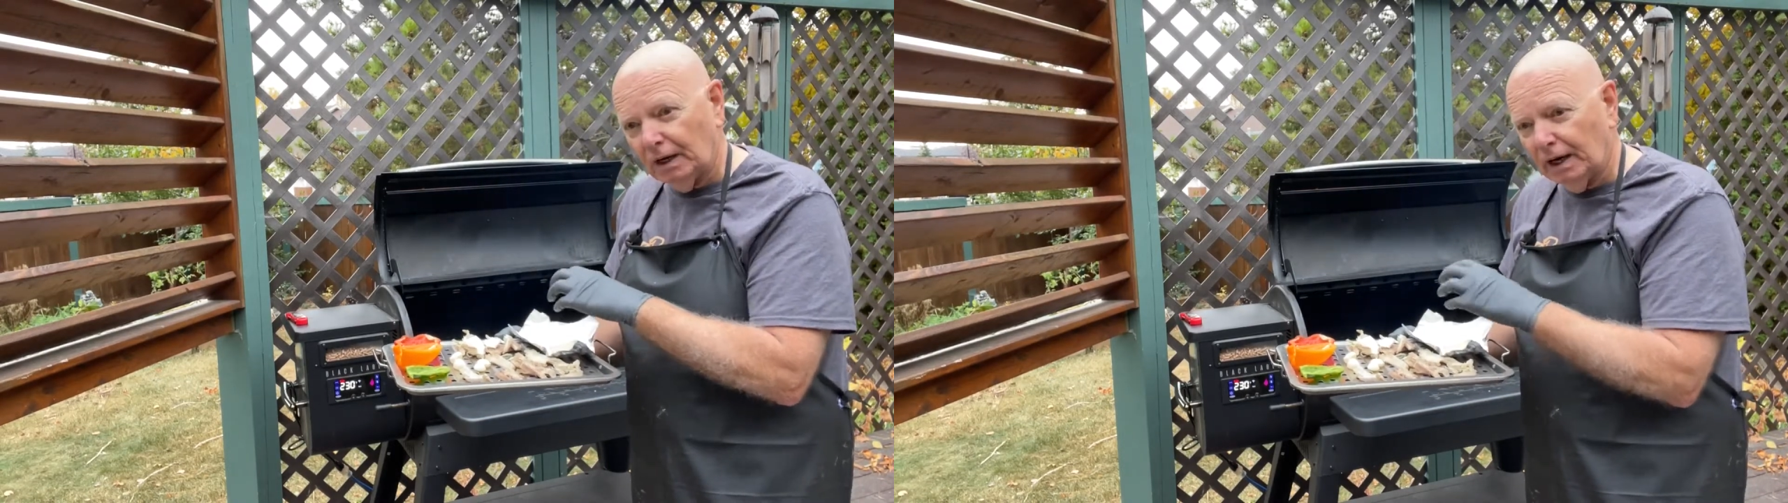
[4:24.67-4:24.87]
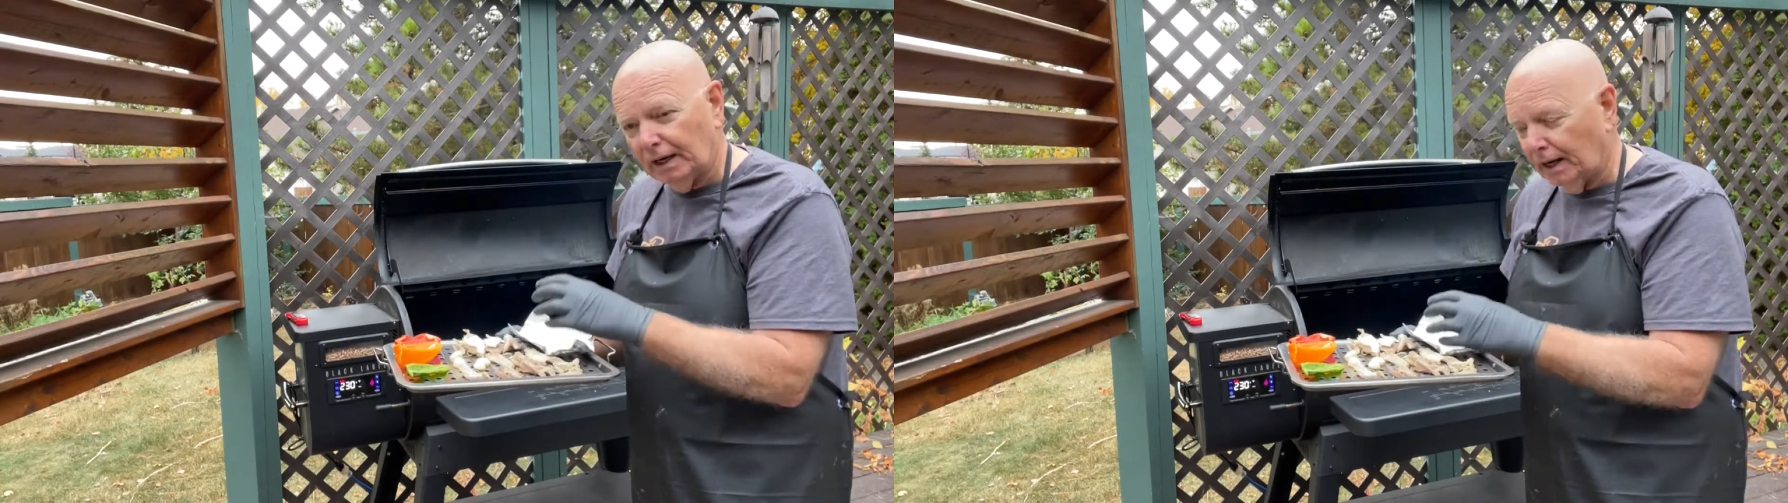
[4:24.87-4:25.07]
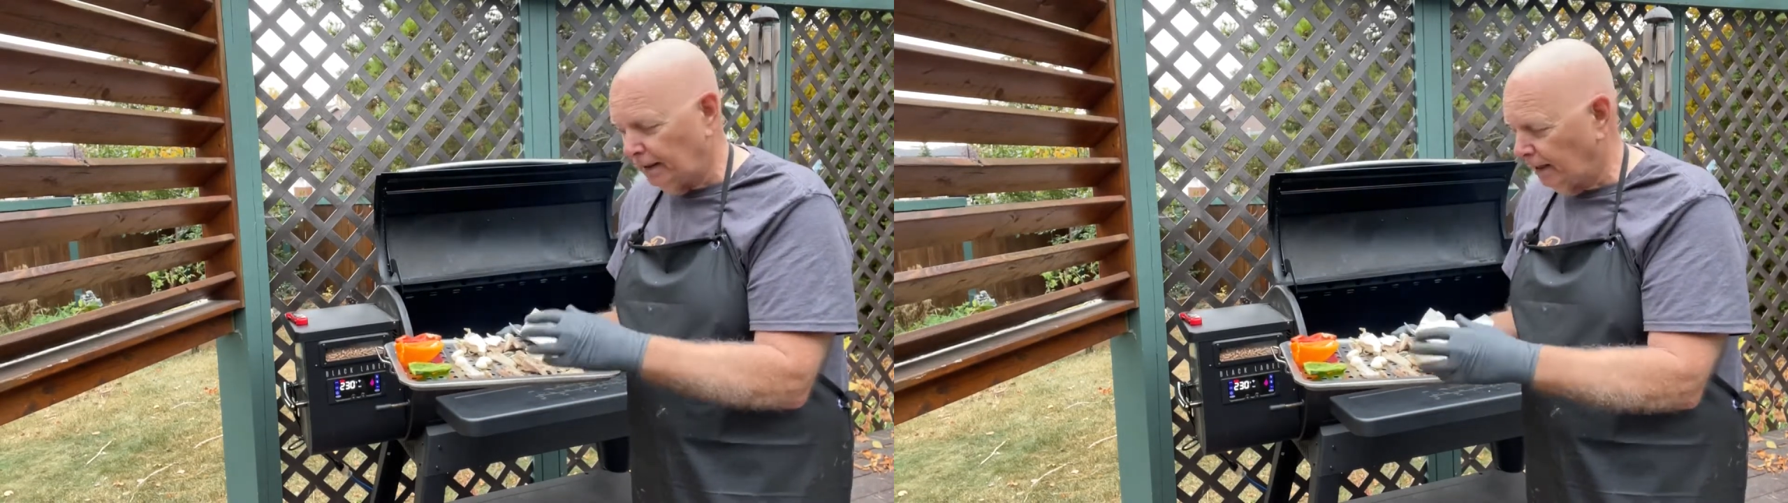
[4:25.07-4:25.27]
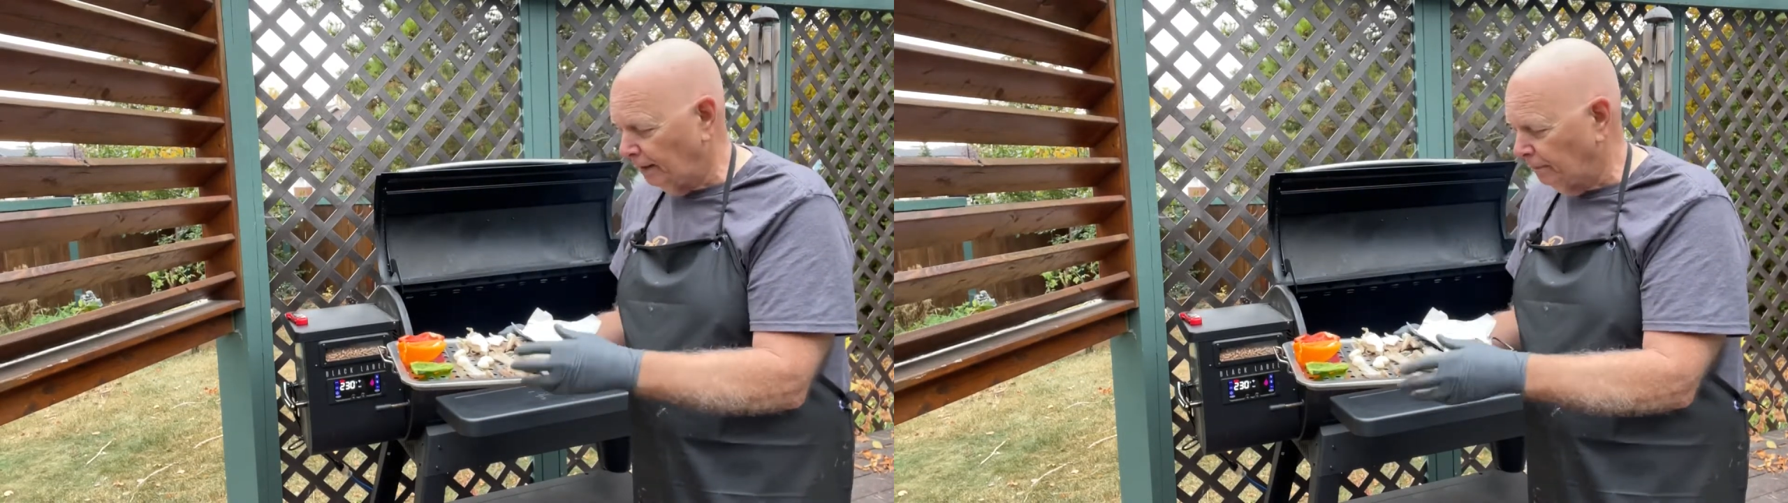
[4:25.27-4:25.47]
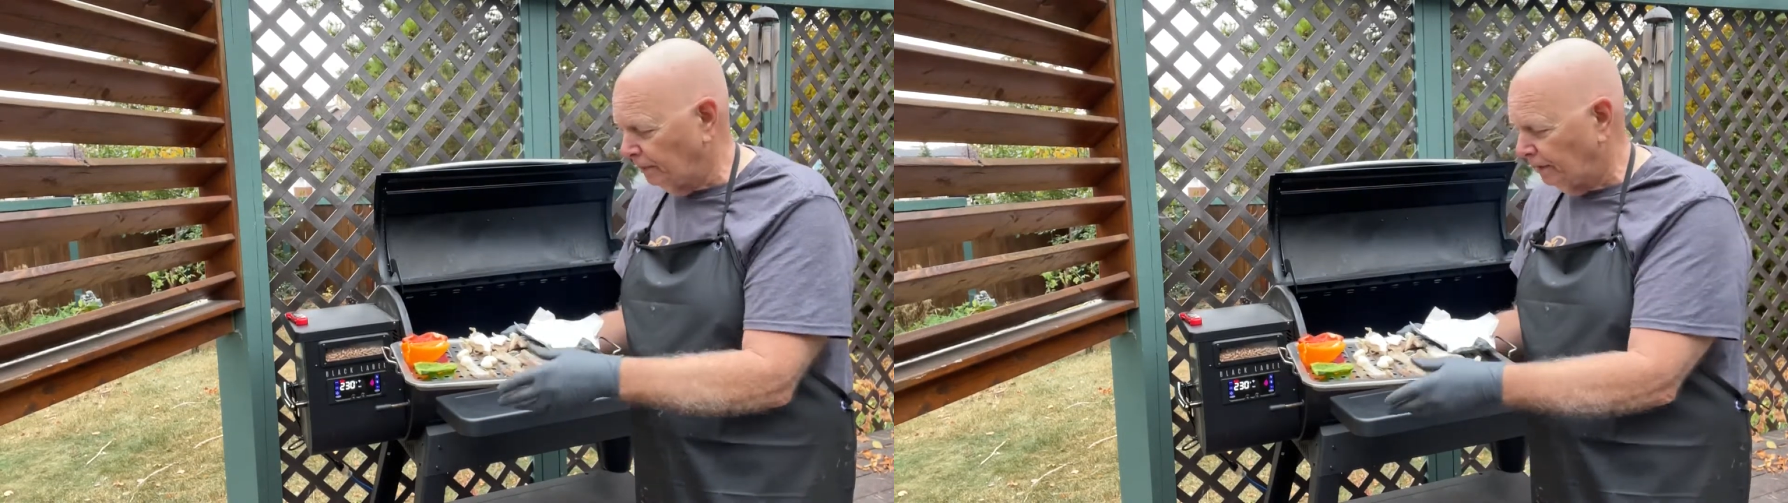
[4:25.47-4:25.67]

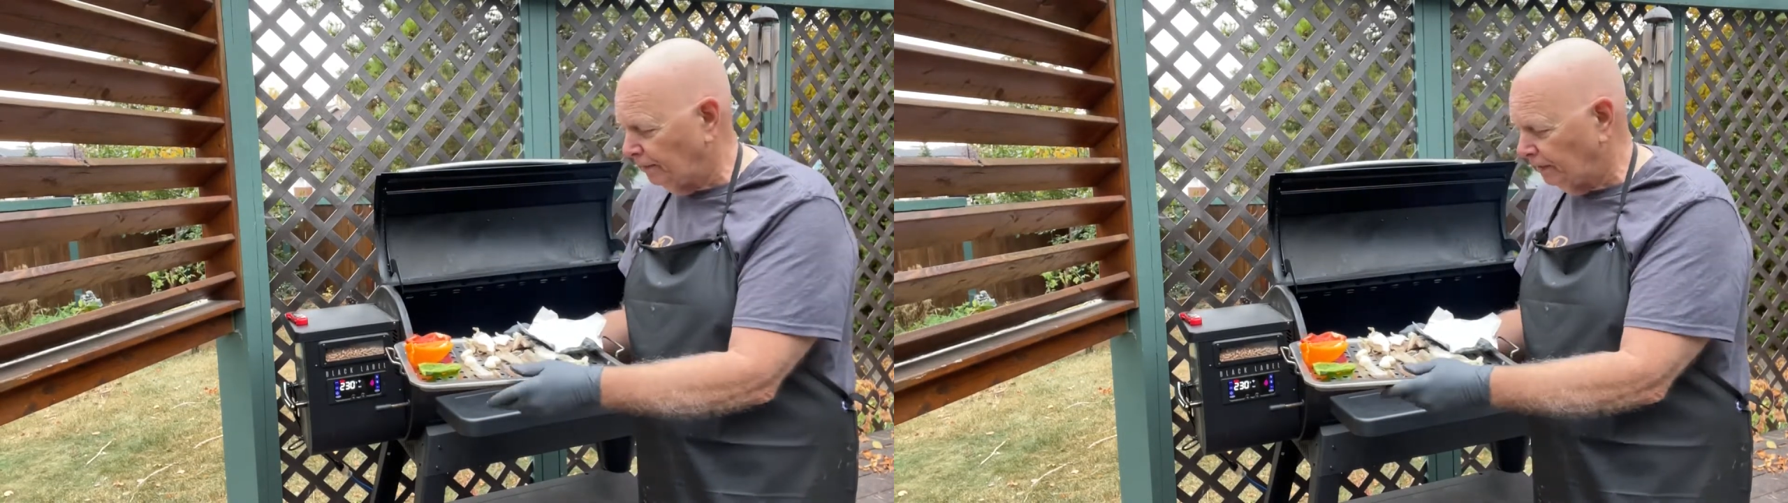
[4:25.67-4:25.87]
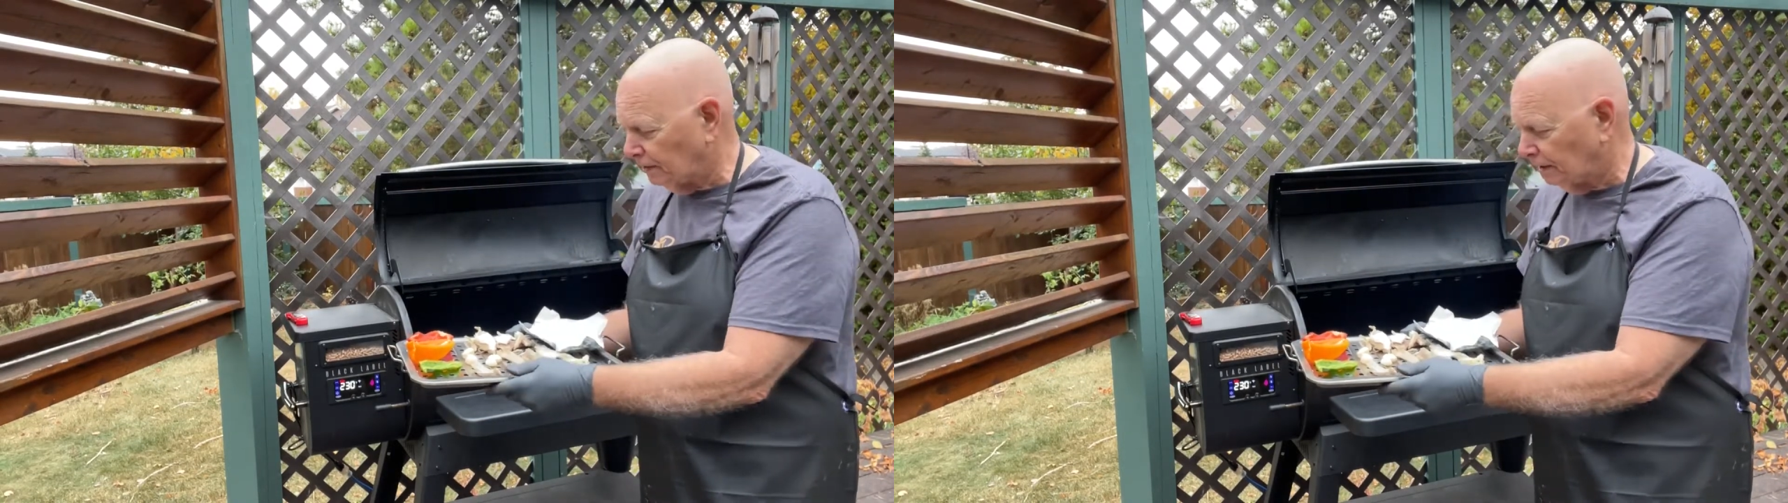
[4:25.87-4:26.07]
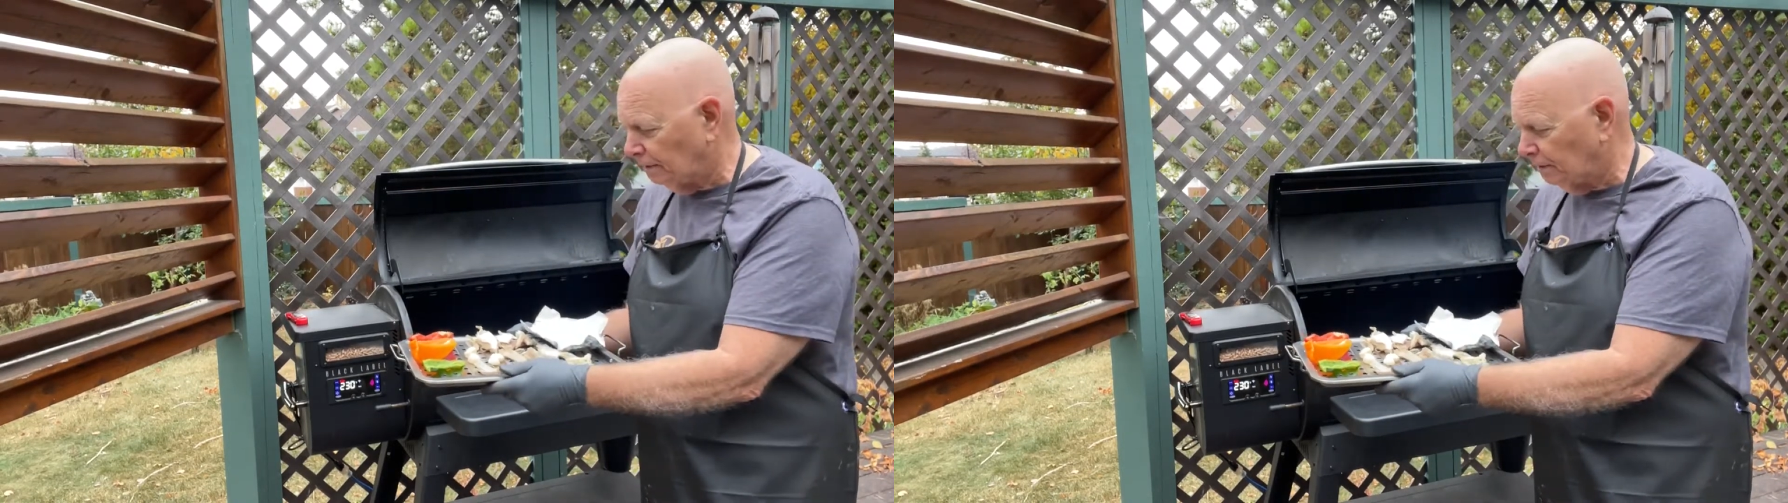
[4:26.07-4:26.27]
I'm believing it's gonna